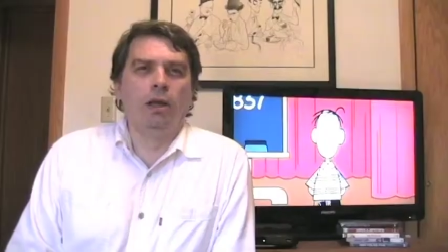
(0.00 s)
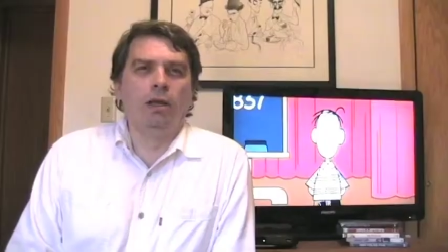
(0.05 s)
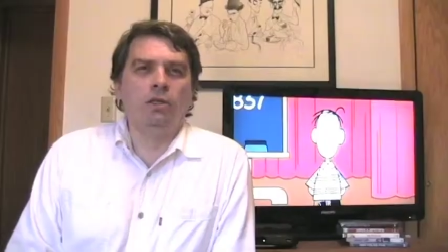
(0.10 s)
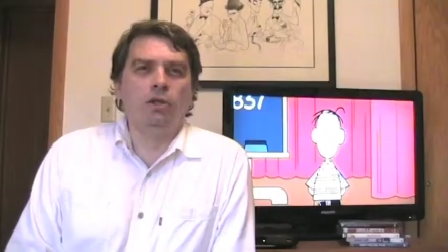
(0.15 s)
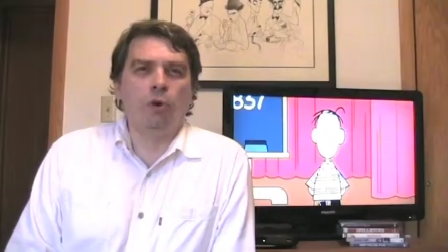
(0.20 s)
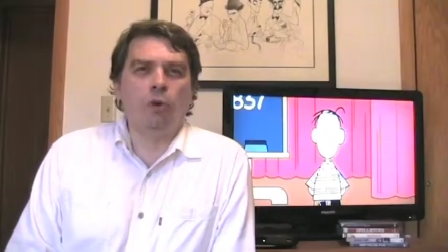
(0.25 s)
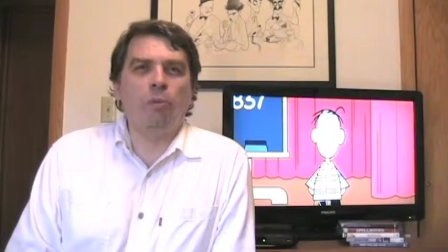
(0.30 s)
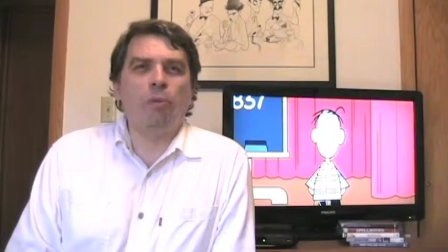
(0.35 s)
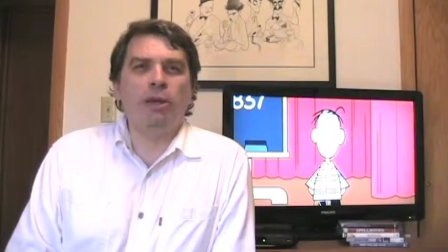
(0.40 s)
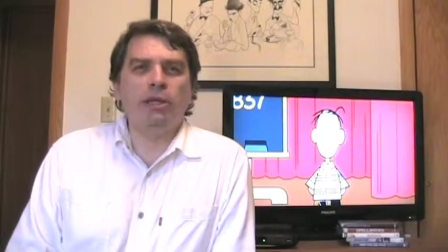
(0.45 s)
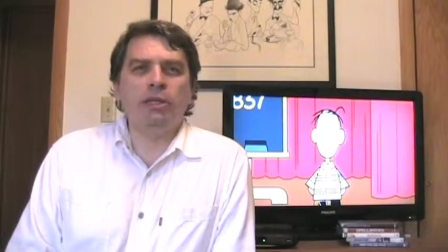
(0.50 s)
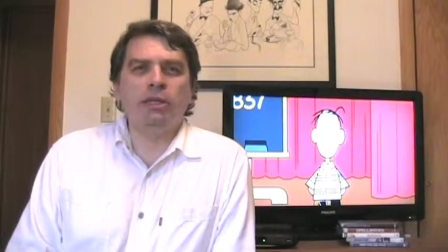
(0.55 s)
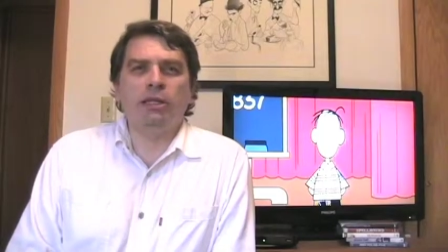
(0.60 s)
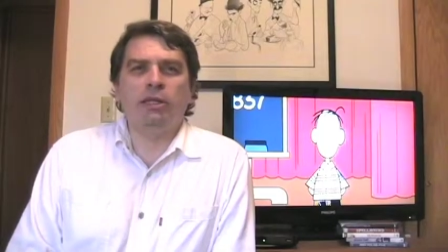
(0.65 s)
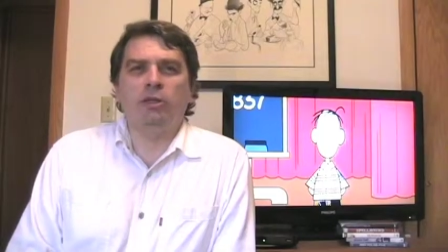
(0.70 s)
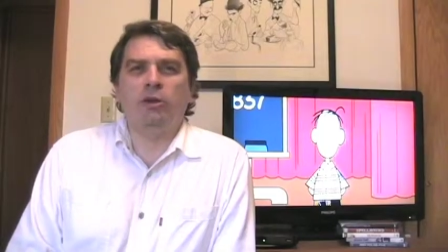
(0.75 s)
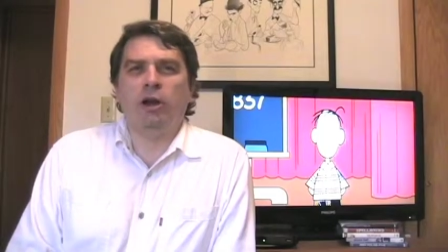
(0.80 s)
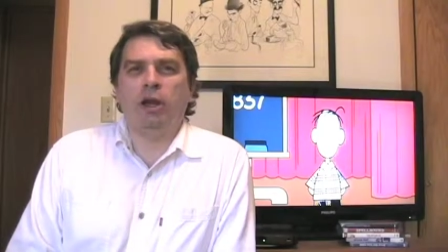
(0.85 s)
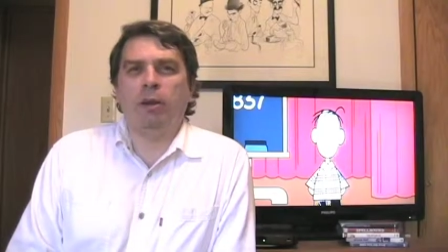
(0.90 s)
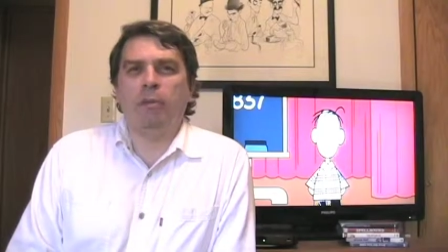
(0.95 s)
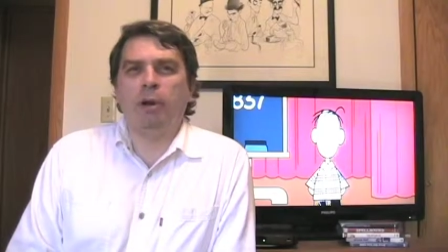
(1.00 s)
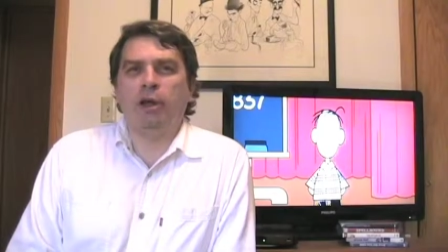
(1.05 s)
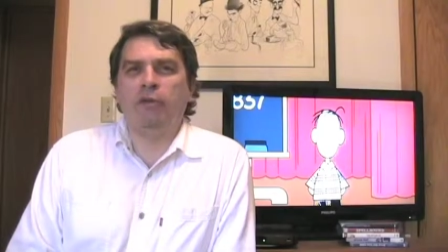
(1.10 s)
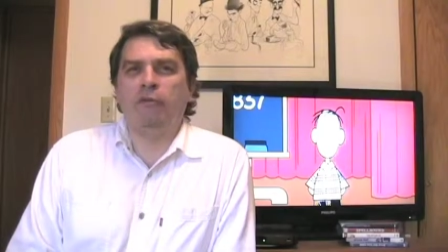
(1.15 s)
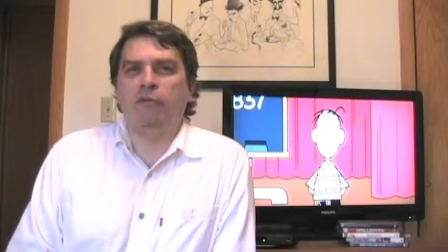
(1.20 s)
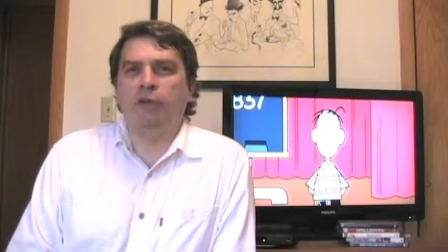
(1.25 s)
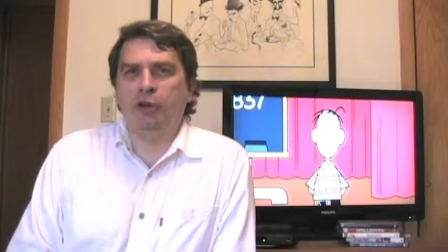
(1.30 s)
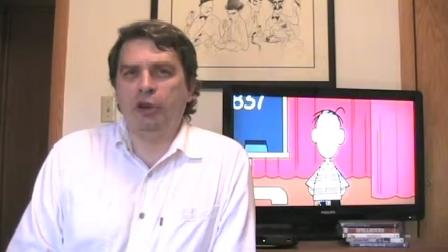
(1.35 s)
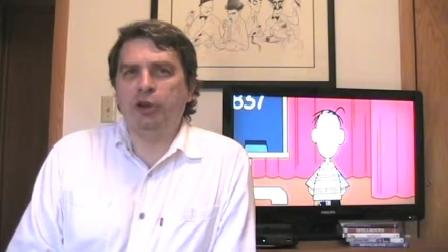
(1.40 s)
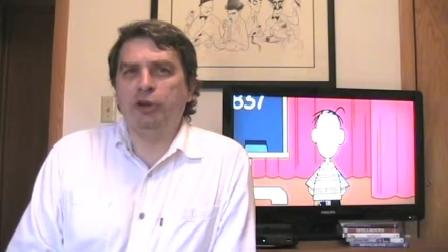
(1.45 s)
So we're basically talking about a
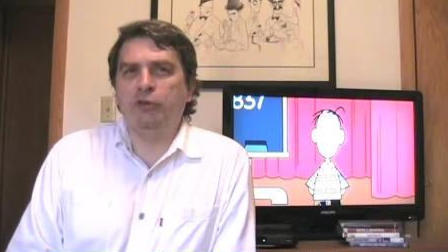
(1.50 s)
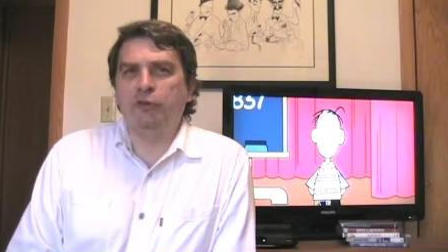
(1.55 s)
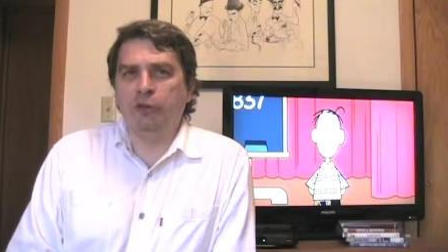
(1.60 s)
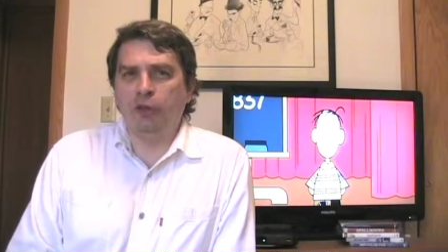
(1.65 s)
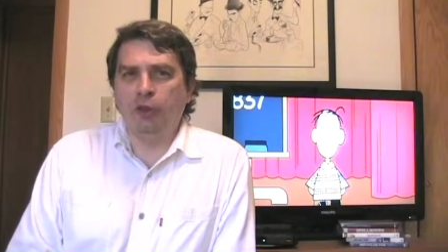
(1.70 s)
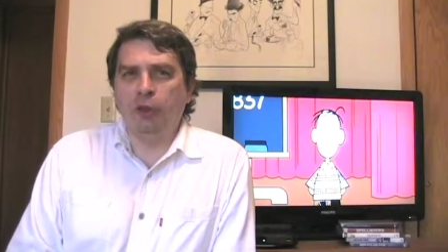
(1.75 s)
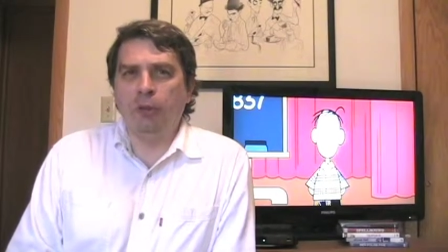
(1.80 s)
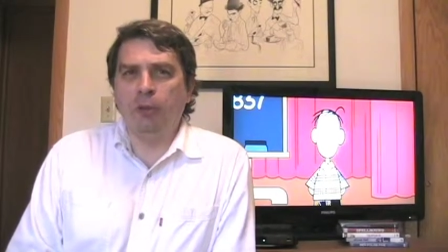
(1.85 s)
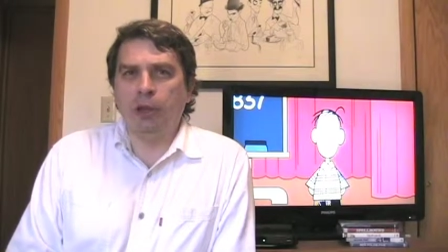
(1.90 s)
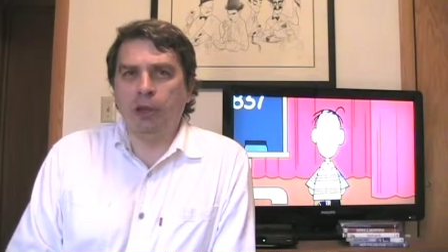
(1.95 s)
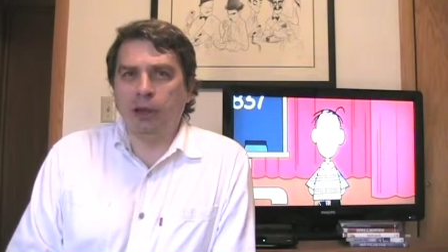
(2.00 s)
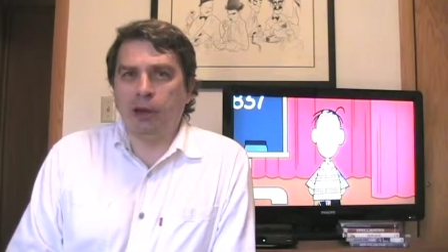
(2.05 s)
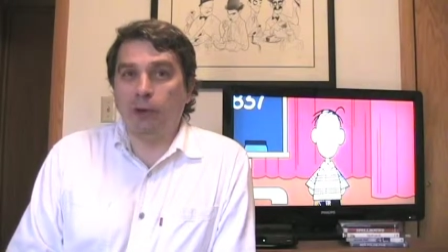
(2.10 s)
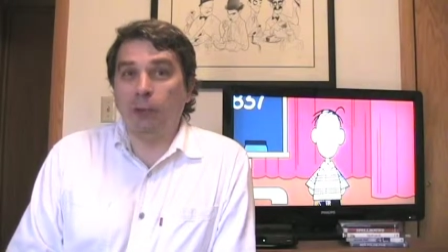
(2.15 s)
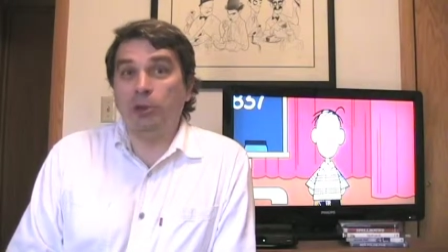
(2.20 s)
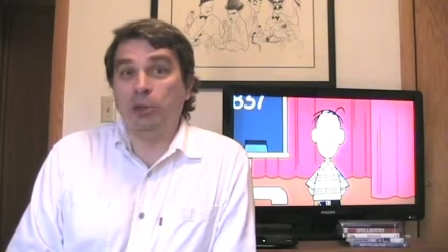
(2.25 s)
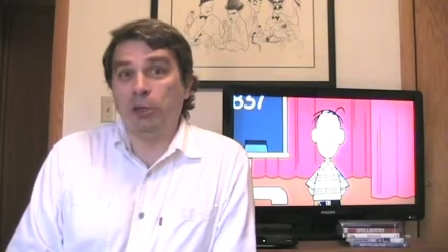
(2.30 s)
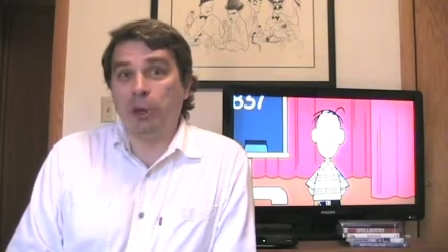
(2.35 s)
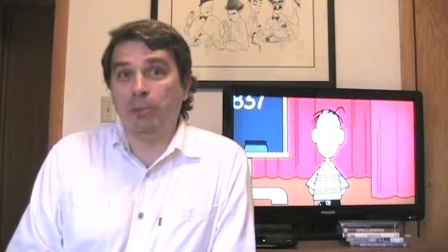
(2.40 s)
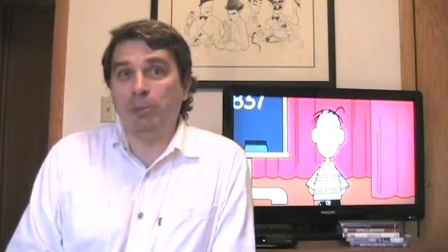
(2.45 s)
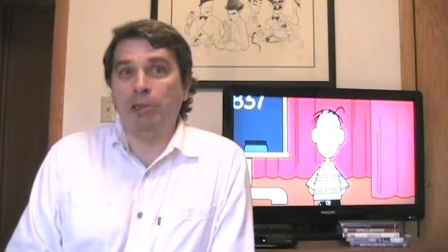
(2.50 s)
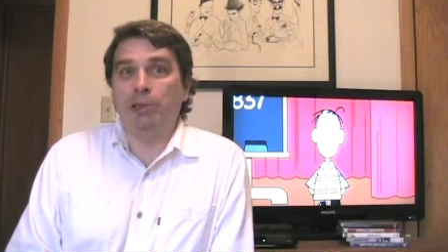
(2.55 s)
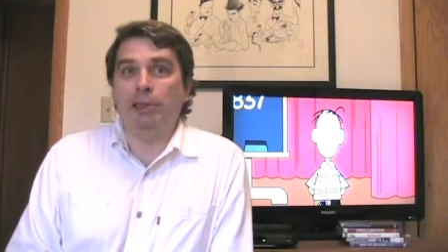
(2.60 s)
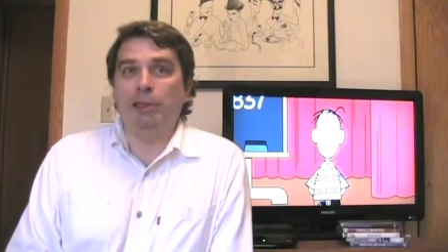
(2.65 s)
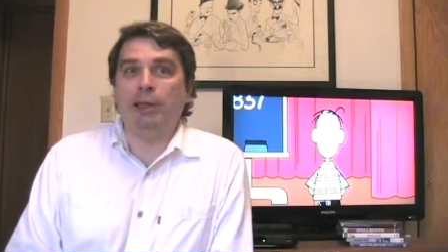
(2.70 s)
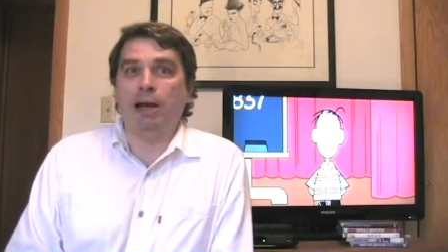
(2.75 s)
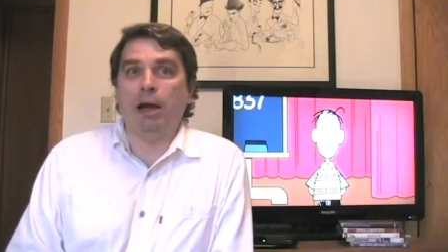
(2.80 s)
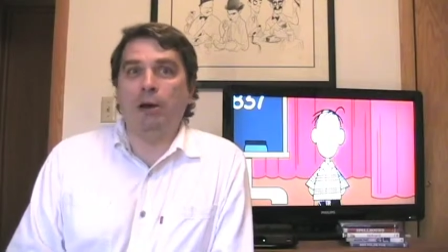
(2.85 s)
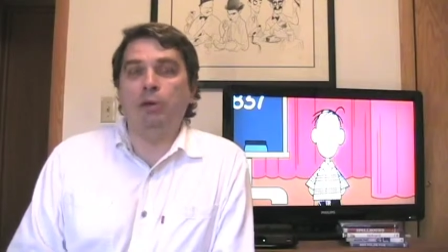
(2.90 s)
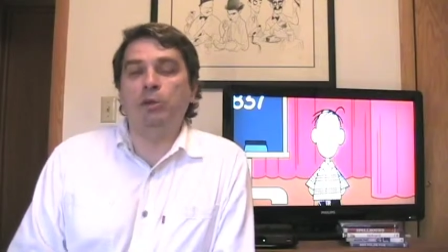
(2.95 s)
finished film here, which up until
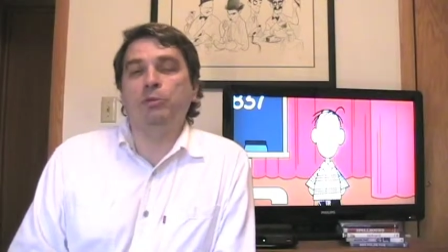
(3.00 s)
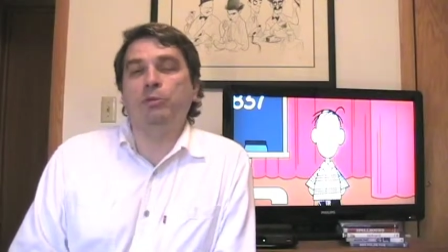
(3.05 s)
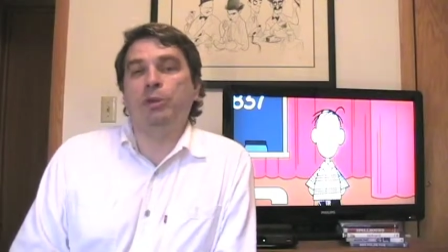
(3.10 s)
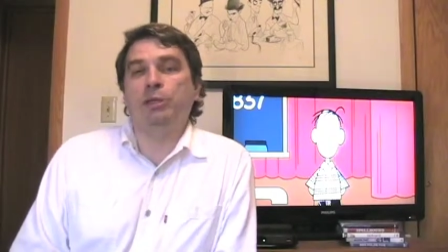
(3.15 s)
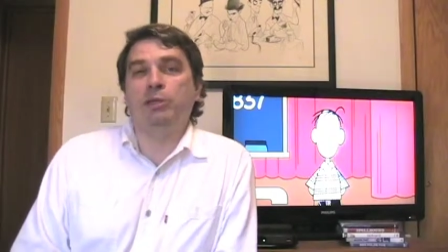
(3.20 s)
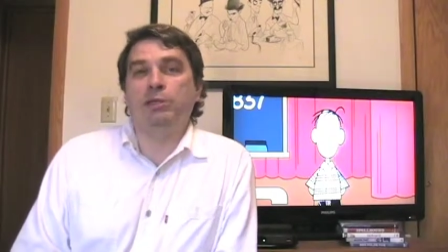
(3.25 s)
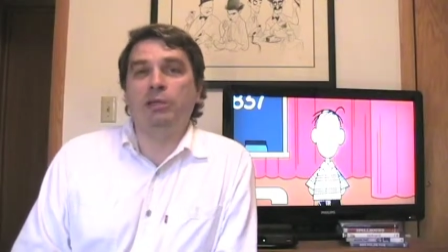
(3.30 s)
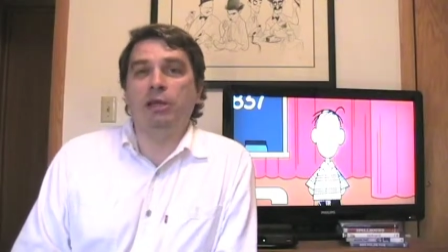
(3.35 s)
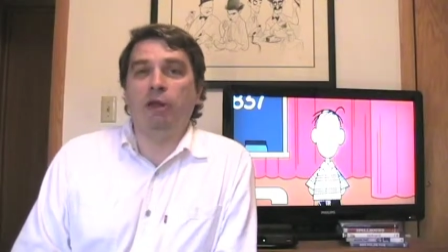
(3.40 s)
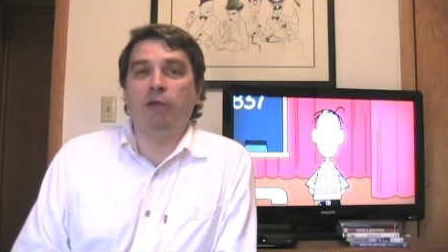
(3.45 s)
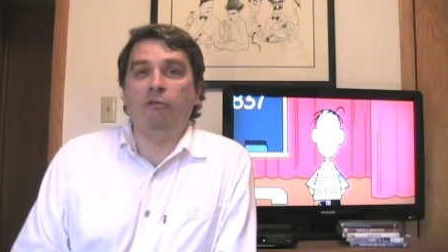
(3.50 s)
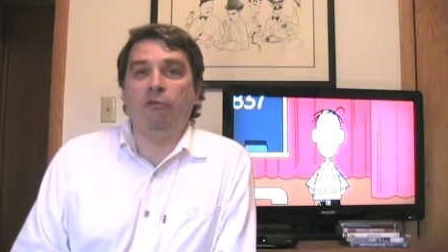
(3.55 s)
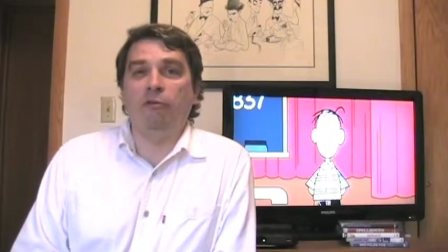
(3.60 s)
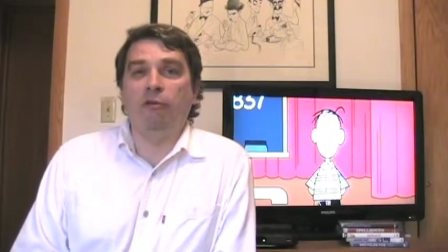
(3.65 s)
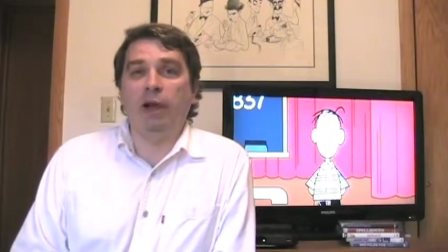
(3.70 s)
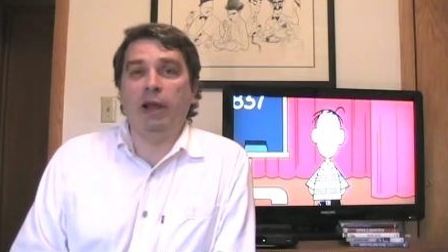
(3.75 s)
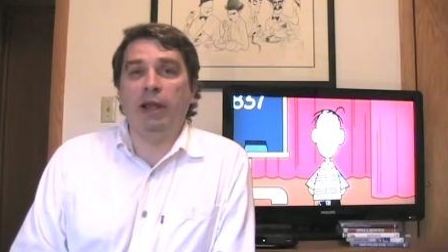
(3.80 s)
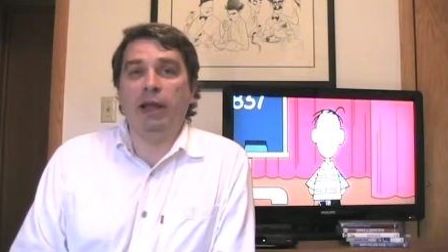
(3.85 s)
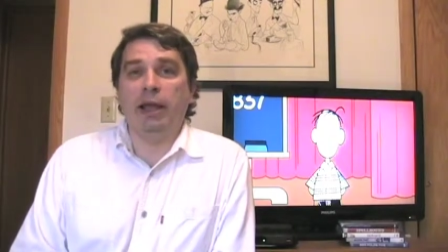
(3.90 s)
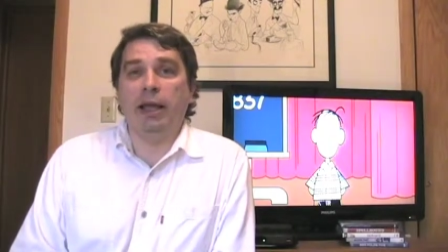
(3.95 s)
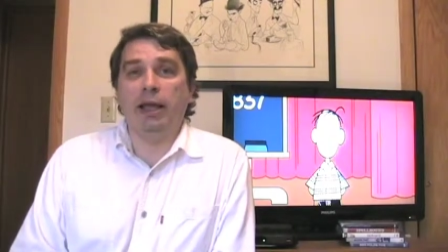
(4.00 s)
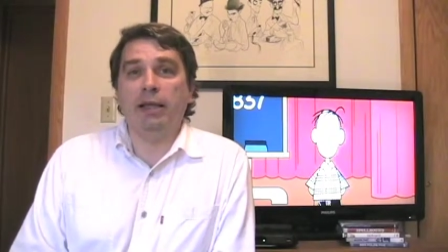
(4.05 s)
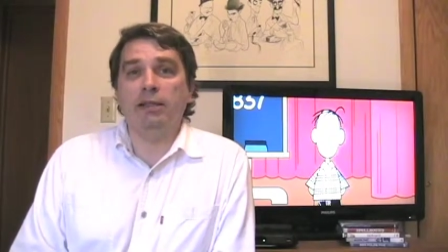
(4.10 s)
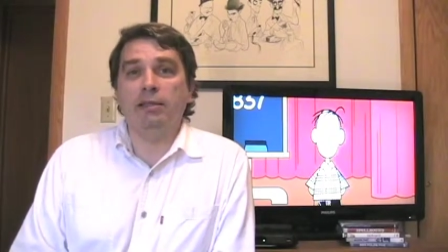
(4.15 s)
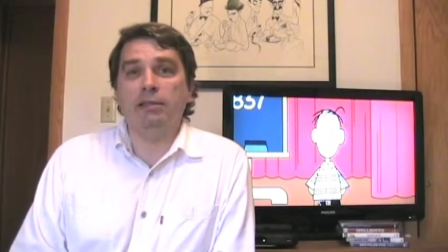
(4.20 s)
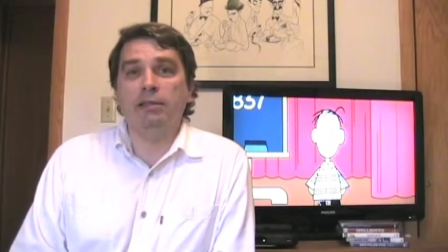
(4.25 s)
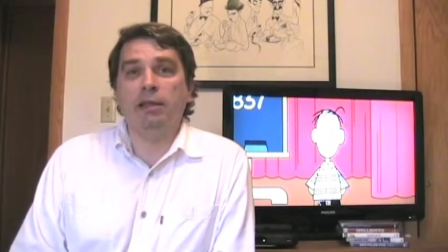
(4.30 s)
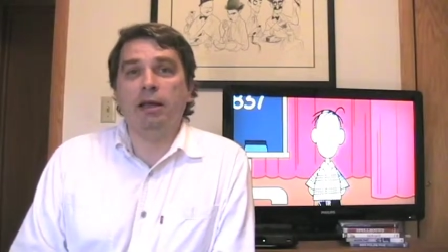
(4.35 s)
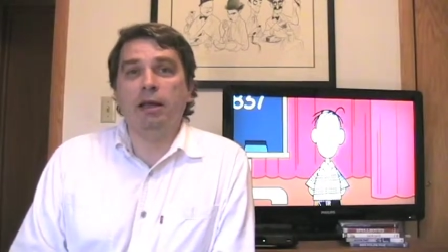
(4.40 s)
now has been self-financed.